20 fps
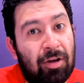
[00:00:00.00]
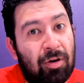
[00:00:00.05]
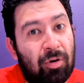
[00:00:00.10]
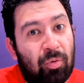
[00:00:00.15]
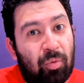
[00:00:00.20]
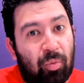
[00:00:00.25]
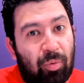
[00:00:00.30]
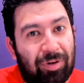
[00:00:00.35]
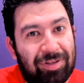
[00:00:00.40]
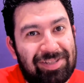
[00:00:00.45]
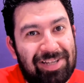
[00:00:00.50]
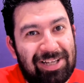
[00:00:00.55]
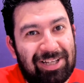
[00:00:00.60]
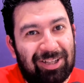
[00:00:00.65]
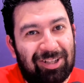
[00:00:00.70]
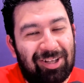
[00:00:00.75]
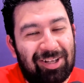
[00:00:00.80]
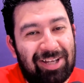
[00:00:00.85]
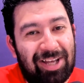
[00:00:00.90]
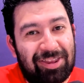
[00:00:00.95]
We'll take
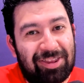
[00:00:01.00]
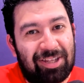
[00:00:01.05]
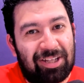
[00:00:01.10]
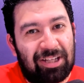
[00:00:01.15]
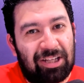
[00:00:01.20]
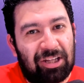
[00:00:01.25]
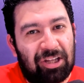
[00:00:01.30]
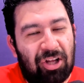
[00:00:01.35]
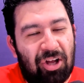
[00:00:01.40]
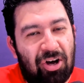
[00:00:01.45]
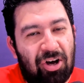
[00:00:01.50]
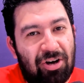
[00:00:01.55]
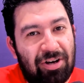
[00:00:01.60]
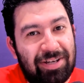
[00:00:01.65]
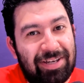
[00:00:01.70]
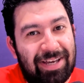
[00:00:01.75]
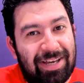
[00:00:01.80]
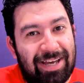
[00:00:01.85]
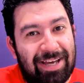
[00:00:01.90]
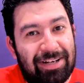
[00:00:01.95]
a look at the
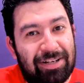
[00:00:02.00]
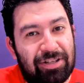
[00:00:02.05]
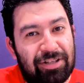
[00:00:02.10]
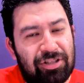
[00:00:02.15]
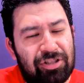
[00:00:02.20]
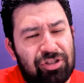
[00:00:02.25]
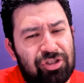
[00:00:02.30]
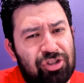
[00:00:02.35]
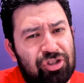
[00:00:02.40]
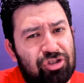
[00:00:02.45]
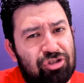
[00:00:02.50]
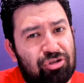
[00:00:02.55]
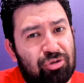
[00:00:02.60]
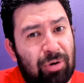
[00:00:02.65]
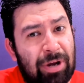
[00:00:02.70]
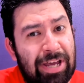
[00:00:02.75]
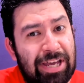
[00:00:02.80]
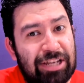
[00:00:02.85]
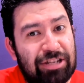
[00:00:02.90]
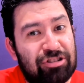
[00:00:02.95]
long and
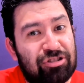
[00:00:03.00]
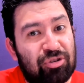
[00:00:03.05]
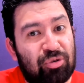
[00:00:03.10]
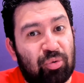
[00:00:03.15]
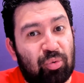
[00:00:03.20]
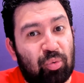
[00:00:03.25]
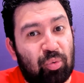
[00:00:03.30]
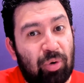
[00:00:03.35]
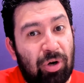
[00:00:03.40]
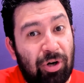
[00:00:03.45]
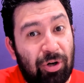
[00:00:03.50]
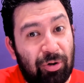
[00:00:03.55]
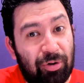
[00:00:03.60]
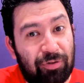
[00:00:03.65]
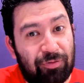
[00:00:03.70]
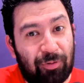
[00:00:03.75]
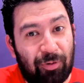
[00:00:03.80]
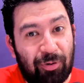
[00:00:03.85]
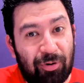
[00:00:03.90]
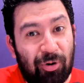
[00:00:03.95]
strange
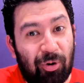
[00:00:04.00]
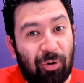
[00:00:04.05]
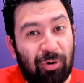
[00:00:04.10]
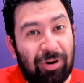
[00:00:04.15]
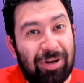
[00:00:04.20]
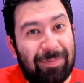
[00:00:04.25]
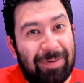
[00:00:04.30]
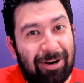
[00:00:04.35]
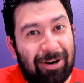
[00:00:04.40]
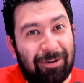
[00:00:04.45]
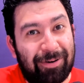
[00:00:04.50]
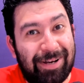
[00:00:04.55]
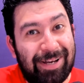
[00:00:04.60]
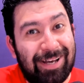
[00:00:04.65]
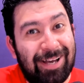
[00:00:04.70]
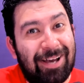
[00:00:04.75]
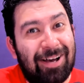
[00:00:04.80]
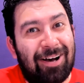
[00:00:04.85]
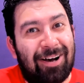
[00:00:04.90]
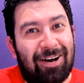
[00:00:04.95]
road for Corey Perry